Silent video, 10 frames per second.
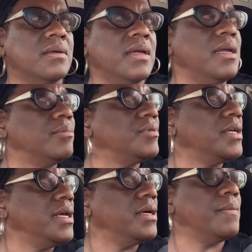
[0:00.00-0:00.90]
Able to
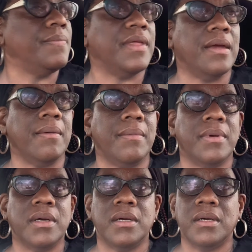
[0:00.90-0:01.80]
help them.
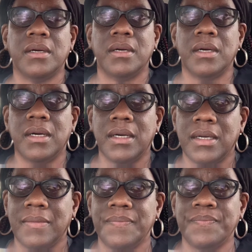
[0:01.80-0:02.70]

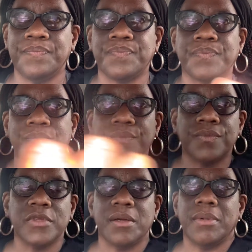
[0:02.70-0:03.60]
Um,
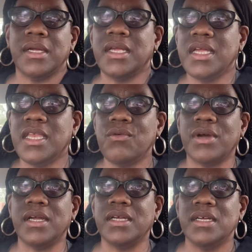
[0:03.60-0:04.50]
but
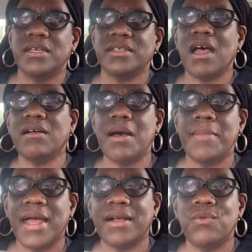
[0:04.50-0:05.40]
anyway, so I'll come
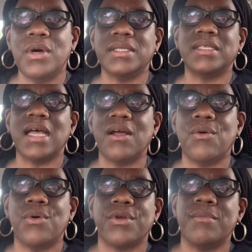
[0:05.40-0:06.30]
back once I
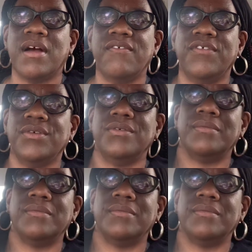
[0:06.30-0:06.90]
order my food.